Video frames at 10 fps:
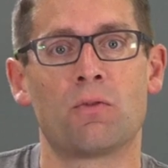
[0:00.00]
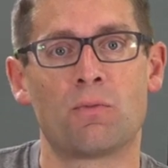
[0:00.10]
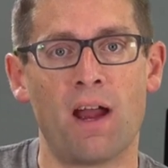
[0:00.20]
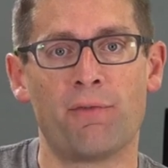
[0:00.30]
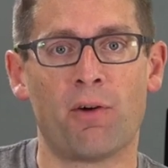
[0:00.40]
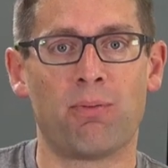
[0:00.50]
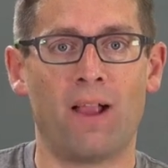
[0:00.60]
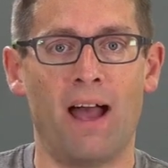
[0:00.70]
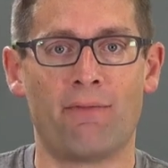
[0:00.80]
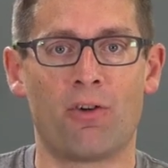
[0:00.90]
rifle
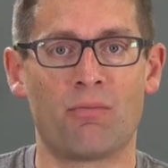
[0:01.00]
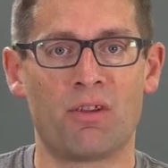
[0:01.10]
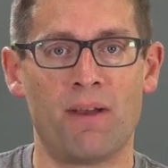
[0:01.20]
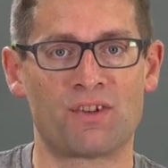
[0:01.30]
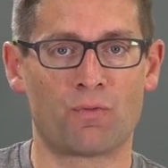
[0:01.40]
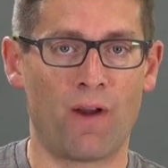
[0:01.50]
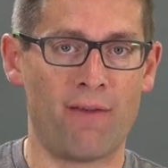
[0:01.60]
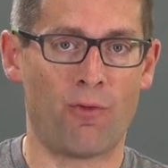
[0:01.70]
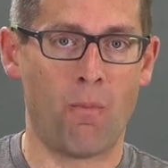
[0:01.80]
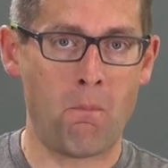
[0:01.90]
platform and the best
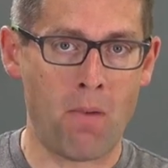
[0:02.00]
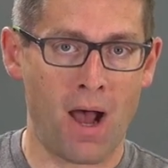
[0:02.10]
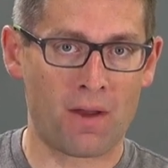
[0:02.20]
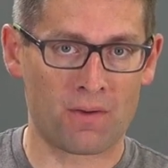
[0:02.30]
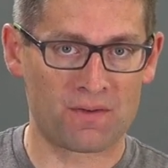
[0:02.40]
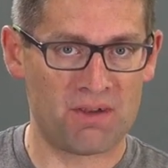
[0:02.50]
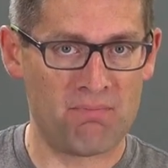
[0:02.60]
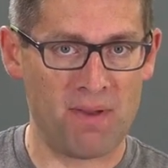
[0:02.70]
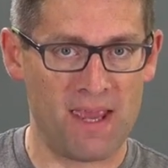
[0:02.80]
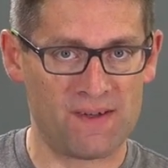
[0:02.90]
rifle model to
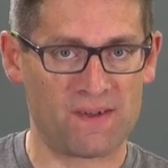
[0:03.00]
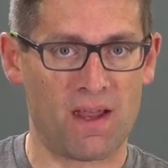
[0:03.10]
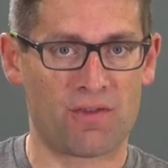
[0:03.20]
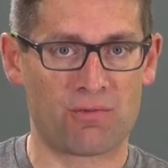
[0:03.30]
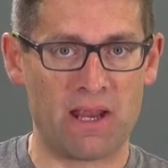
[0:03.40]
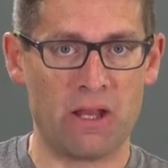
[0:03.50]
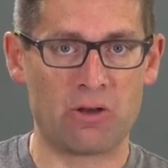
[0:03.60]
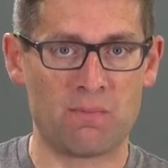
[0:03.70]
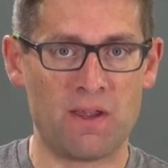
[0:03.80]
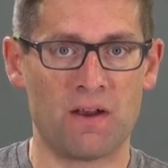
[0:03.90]
base a three
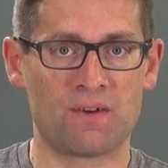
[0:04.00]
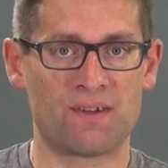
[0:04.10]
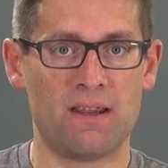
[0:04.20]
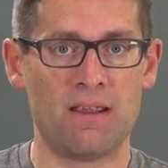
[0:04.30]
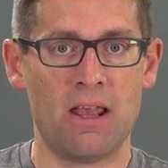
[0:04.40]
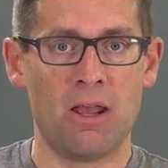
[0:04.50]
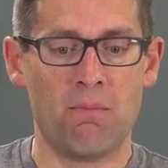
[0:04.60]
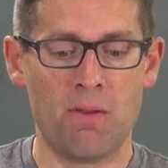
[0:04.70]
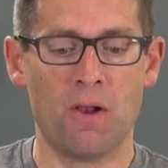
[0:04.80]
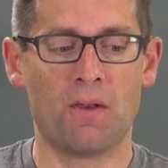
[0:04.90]
hundred P R C
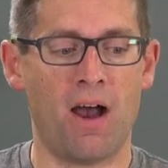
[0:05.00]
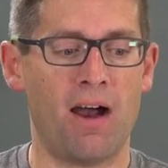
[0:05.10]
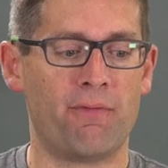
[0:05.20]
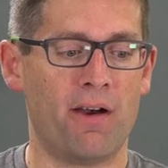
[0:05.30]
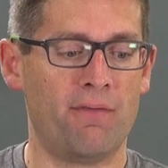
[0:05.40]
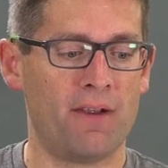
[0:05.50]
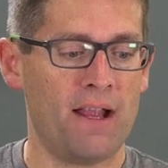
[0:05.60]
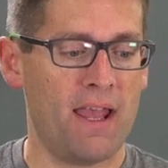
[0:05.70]
build off of,